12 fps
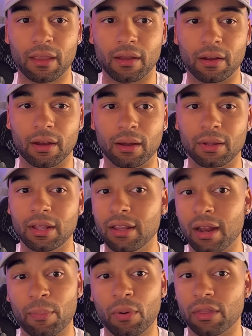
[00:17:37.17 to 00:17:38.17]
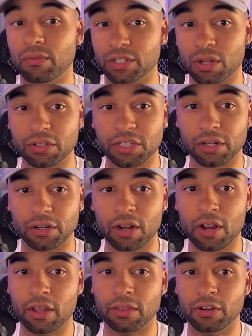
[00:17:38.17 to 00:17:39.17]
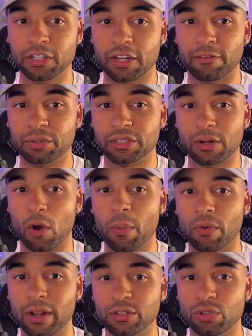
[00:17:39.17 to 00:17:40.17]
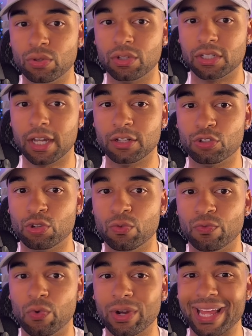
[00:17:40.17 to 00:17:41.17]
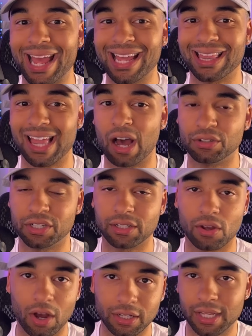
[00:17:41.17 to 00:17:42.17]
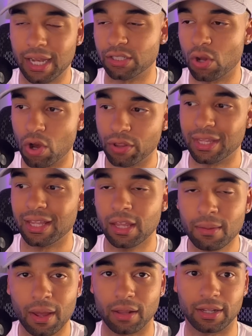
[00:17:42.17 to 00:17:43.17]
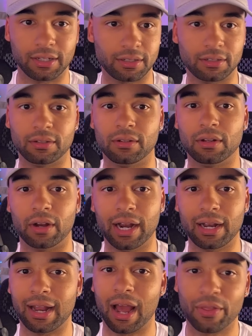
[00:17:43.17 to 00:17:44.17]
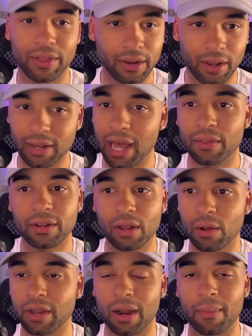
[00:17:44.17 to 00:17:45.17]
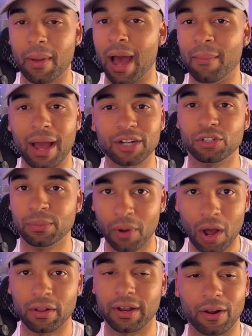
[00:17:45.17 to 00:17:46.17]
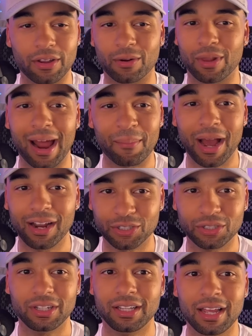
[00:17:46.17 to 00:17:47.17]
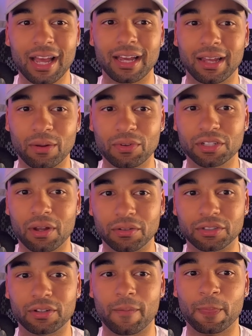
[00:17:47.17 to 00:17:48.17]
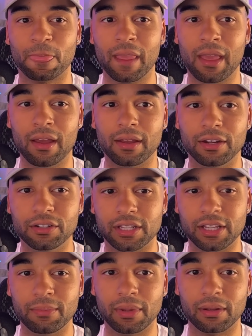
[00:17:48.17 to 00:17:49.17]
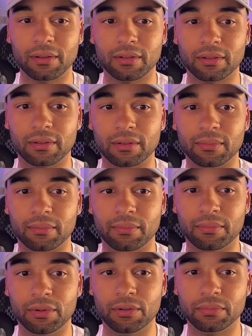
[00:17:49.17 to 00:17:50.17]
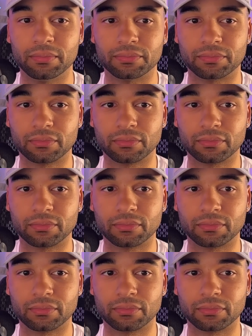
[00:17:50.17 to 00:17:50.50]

And then I put the results here. 37% open rate sent to 48,000 contacts on the email list, right? Now they know that I'm actually balling out here, that I'm actually getting results. Here's the email. Boom.